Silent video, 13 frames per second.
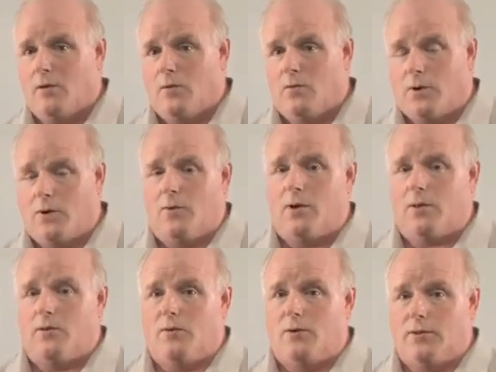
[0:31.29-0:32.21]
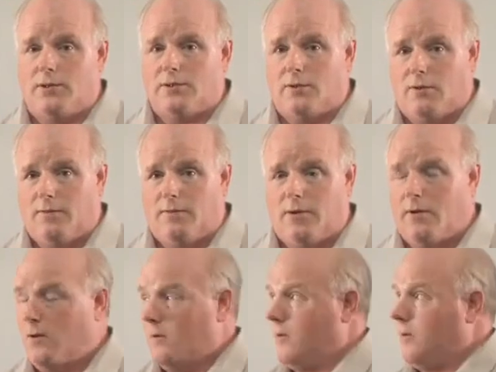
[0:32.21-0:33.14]
What I want to do in this little
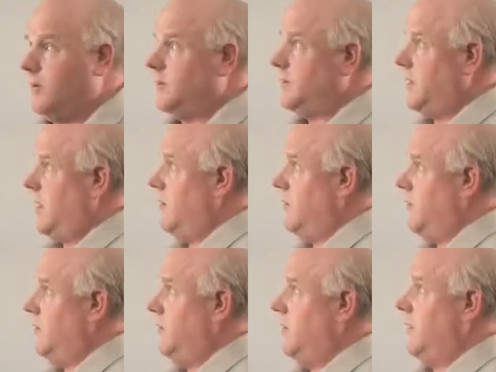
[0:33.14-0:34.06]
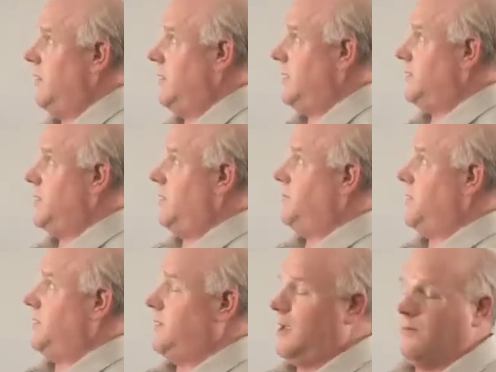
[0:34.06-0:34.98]
video is help
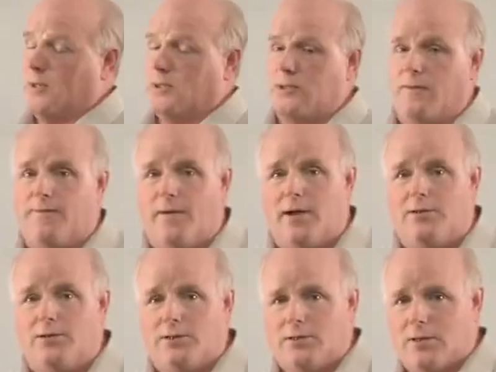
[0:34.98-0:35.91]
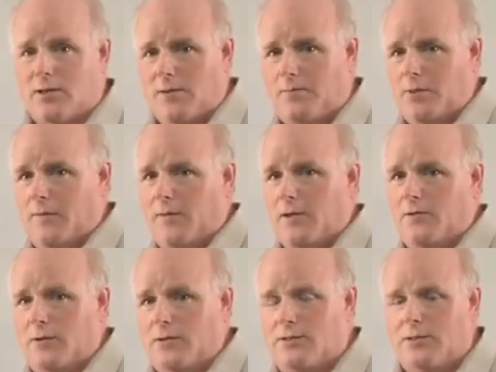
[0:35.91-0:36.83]
to demystify just a couple of
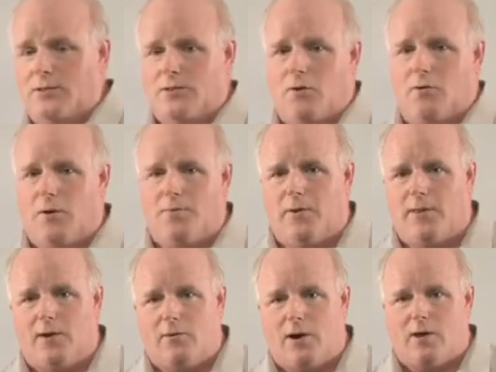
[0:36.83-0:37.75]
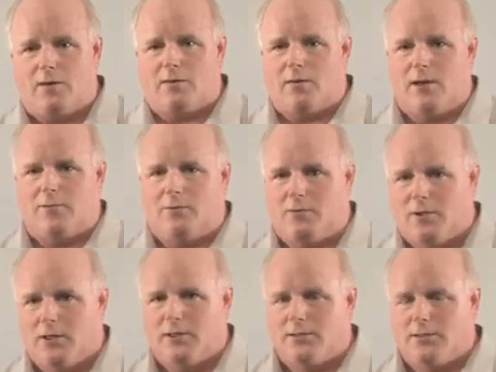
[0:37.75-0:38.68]
entries that show up on that routing table
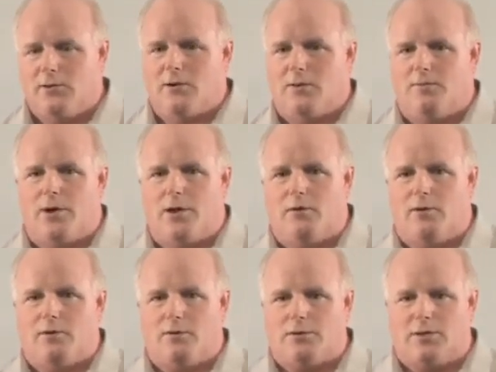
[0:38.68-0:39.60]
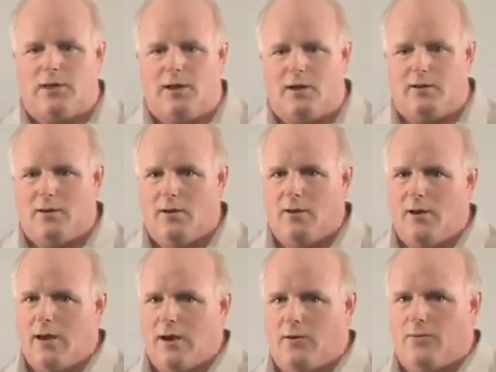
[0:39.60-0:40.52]
so you can better understand
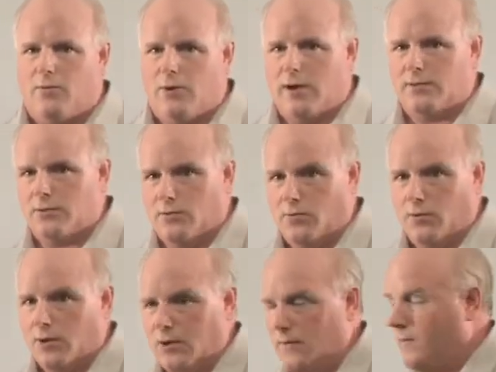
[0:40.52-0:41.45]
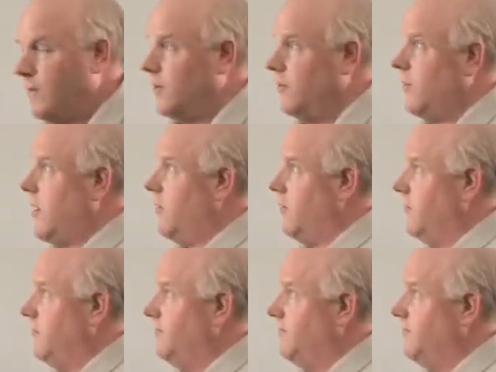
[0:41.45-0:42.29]
how the routes are working for your router.